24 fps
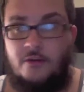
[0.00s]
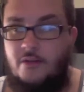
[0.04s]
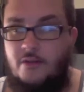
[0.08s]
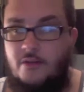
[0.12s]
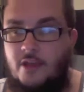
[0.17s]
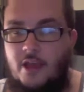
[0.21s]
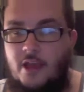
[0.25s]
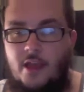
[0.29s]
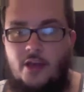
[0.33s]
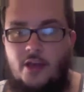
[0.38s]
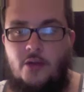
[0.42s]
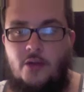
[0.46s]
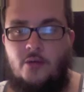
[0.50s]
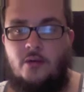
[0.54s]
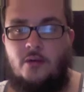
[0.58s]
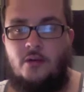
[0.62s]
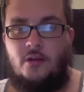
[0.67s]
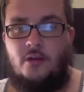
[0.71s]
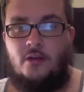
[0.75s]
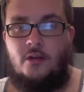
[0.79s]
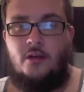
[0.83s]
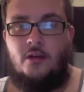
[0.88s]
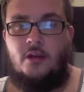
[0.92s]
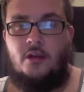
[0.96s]
If you can't do
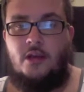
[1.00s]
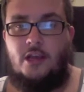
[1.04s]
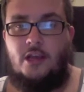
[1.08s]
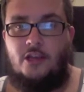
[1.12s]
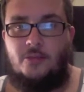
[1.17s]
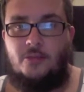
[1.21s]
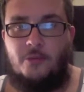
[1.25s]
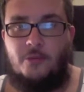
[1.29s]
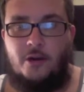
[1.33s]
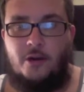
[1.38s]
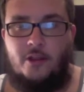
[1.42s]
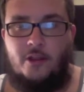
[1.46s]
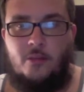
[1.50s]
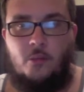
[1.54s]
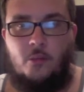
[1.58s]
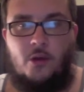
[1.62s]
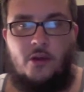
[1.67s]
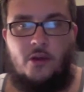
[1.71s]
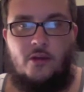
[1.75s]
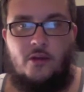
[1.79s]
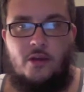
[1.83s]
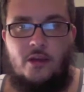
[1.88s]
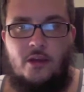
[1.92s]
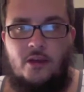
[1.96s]
it, explain to them
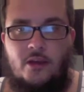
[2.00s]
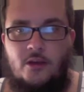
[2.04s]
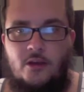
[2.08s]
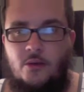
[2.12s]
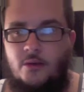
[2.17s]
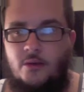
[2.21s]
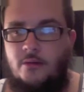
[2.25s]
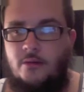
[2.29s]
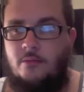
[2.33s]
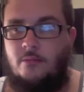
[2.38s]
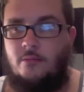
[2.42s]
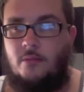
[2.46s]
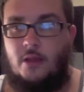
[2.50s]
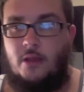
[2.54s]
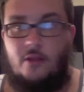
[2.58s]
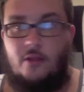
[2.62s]
why you can't do it,